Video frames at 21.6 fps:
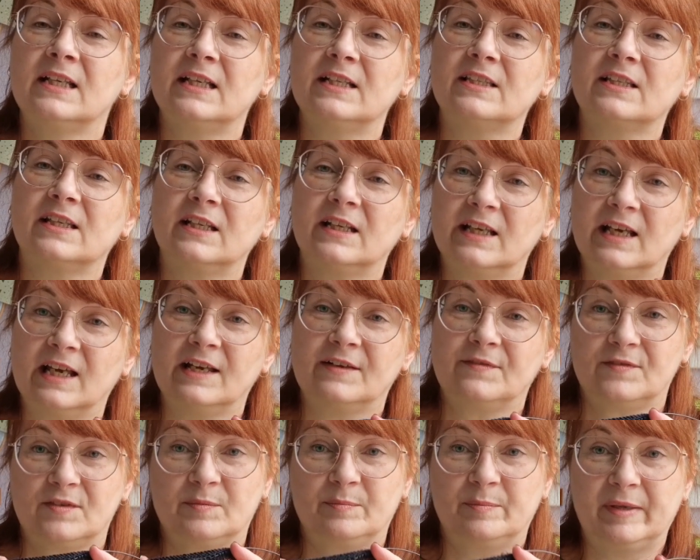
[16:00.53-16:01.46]
It's going to
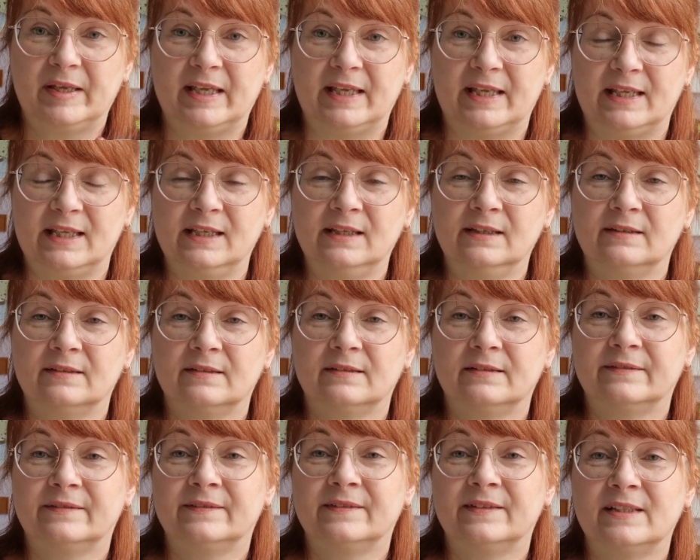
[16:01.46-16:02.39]
have to be
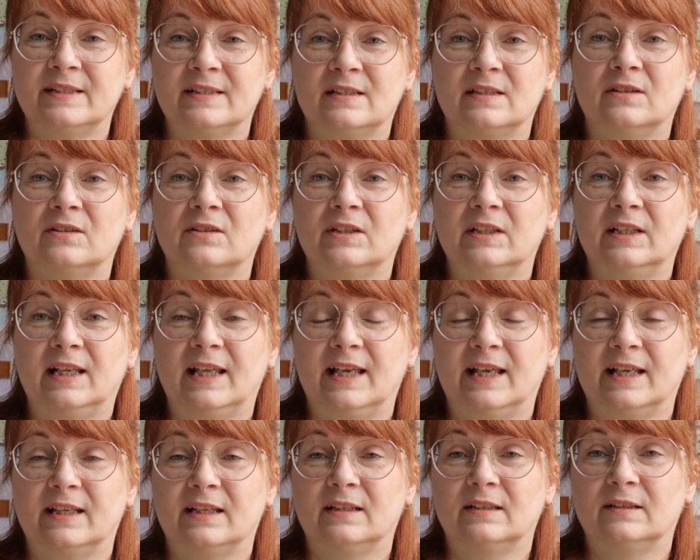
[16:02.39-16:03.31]
this longer
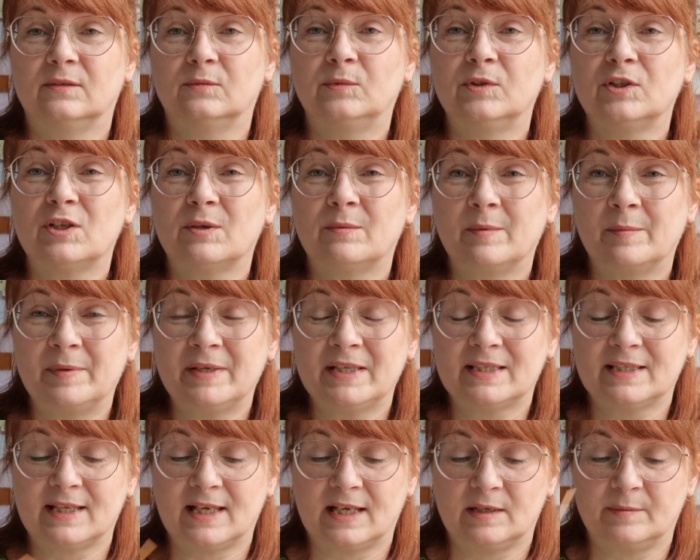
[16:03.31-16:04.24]
leg, which I'm a
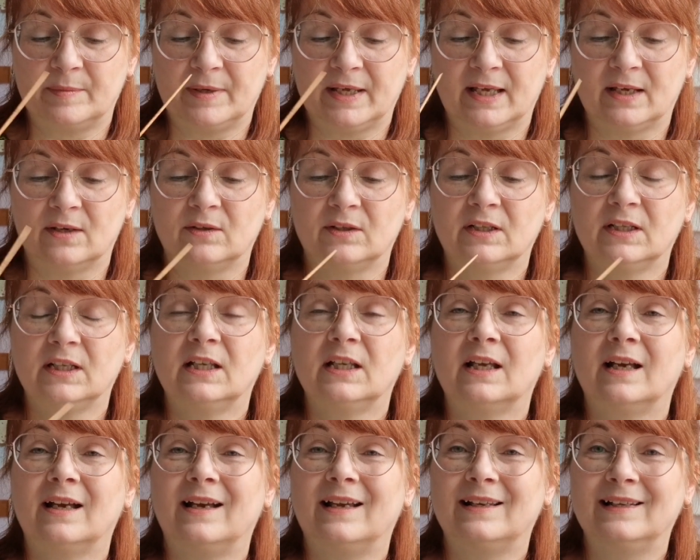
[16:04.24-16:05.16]
bit sad about.
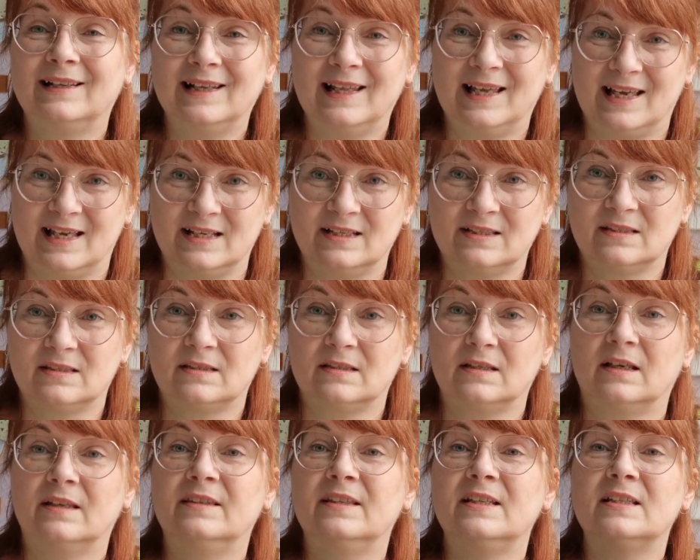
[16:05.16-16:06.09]

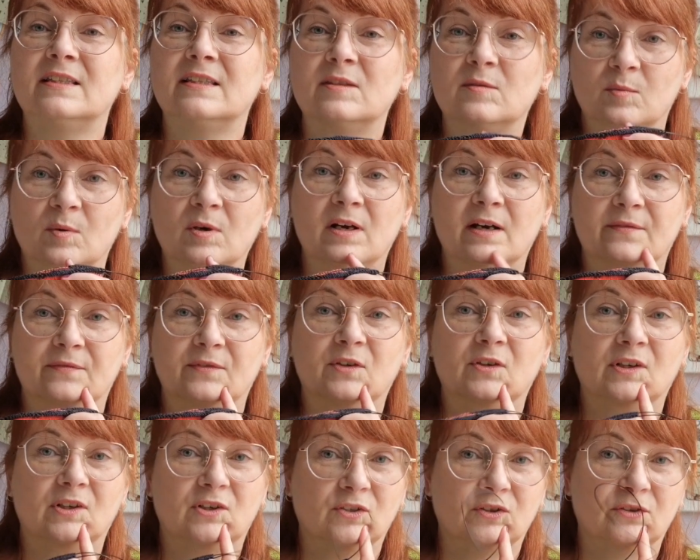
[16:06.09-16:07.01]
Unless, and this is why I've
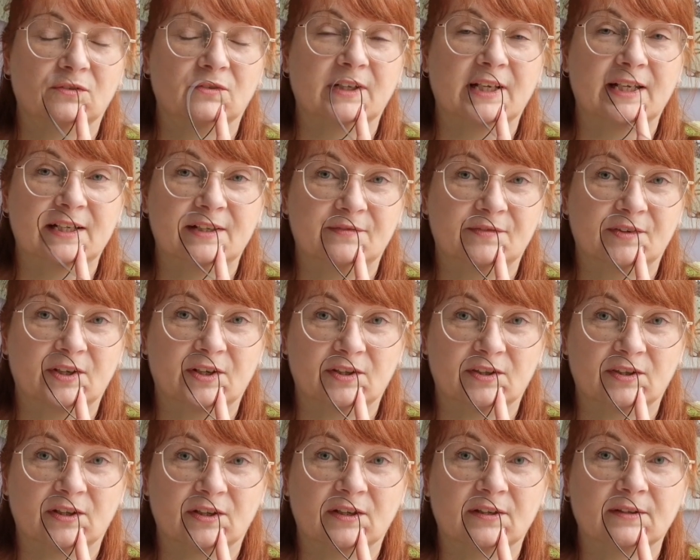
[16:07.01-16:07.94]
not gone any
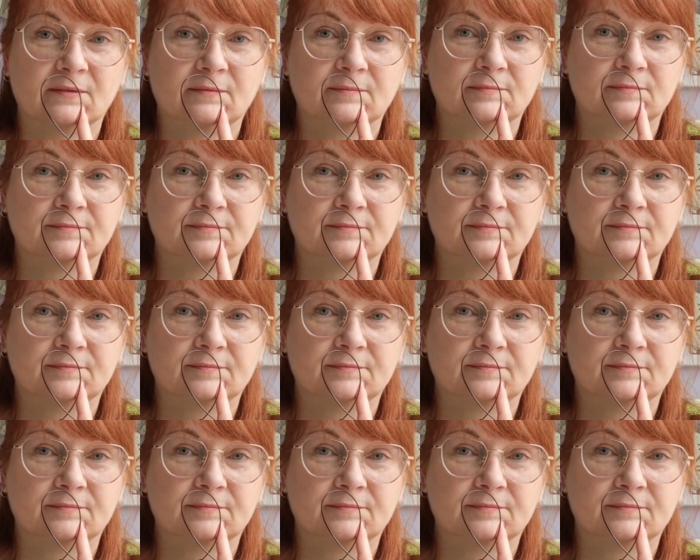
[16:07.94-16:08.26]
further,